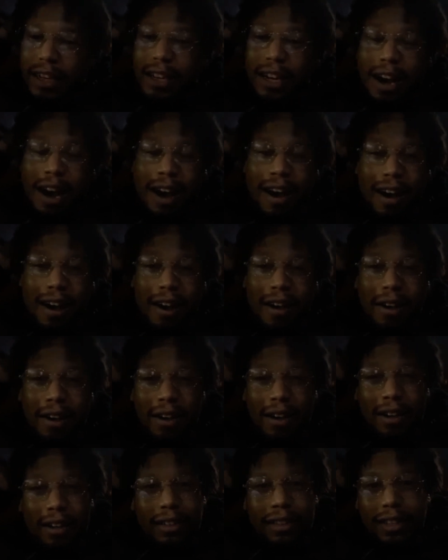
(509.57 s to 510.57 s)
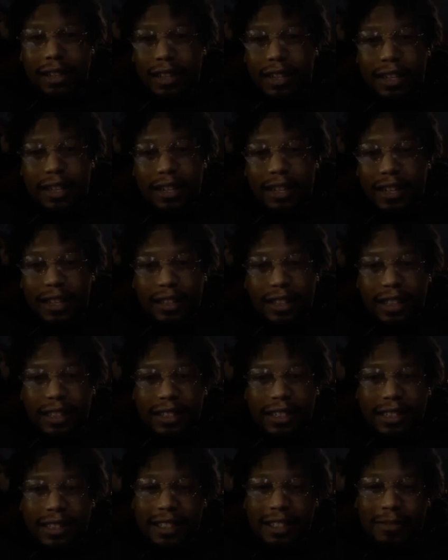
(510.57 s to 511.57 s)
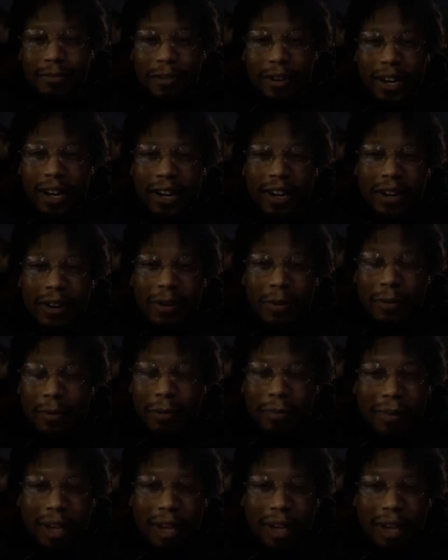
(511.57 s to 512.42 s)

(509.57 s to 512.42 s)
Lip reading: No, this is real.